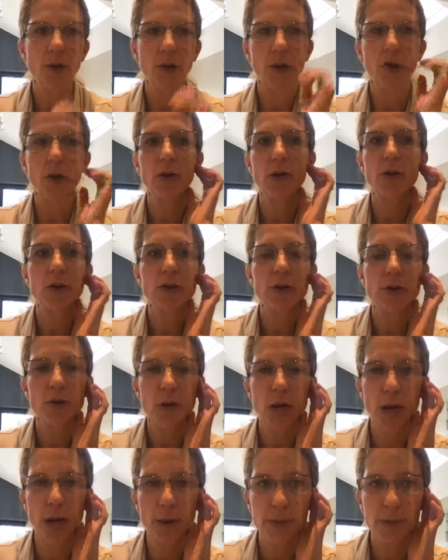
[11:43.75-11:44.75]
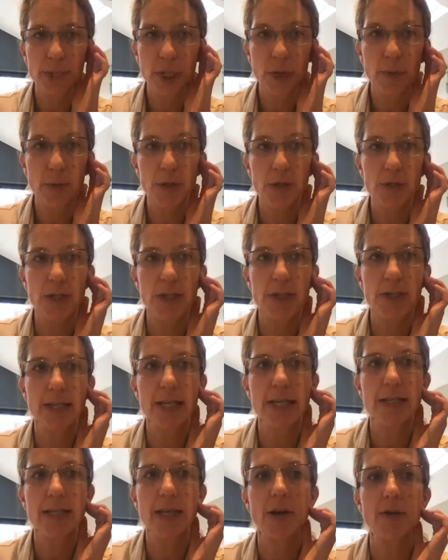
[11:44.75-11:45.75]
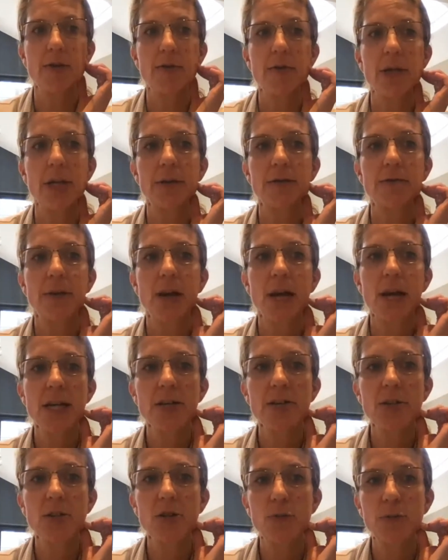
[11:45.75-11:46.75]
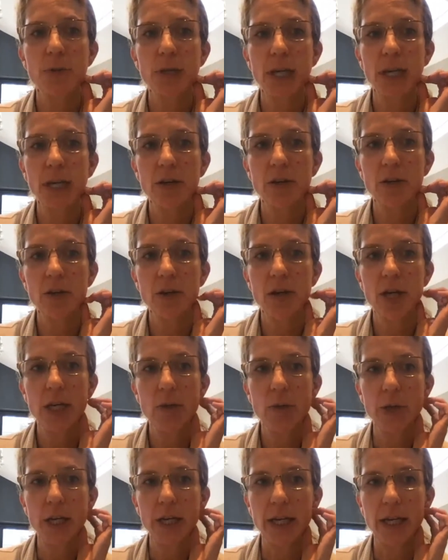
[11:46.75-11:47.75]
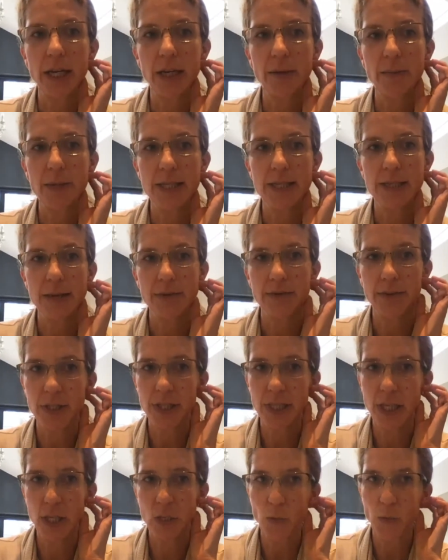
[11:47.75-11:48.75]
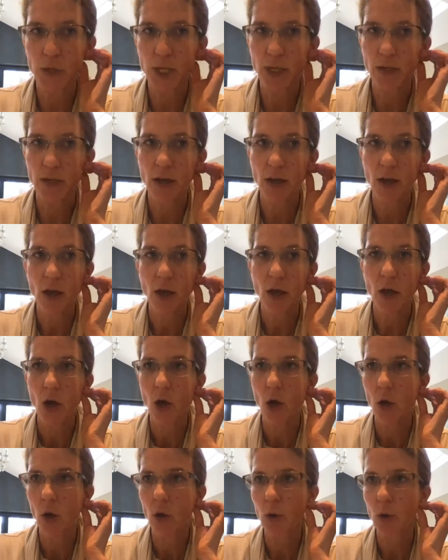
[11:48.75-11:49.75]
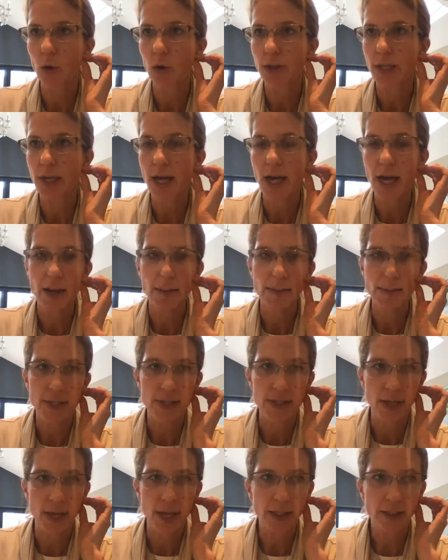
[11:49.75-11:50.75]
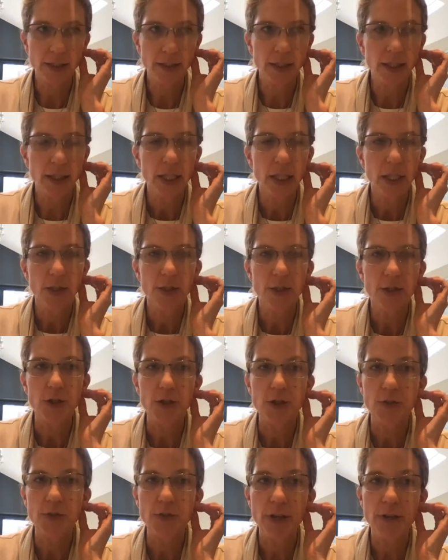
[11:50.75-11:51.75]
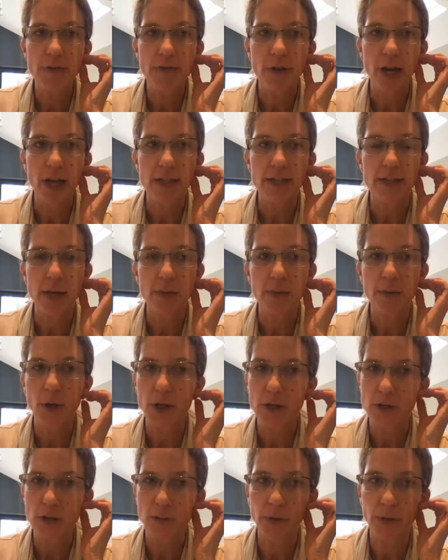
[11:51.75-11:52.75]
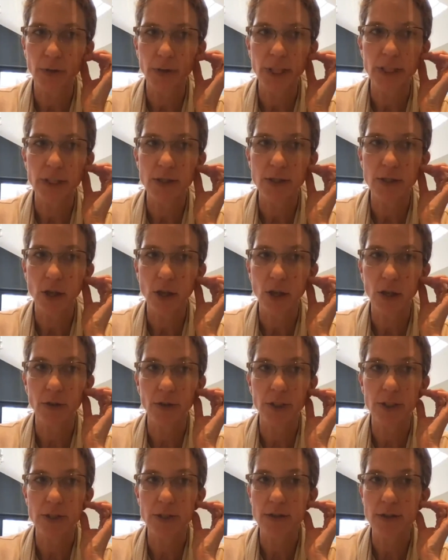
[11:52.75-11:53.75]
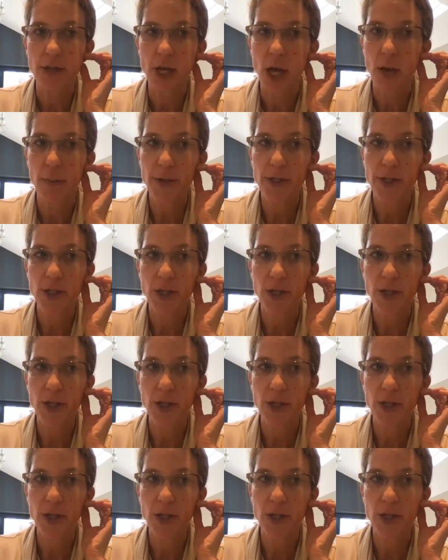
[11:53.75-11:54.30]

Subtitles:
this particular person says, I've been advised to begin early weaning my 17-week-old son due to reflux and possible intolerances. How much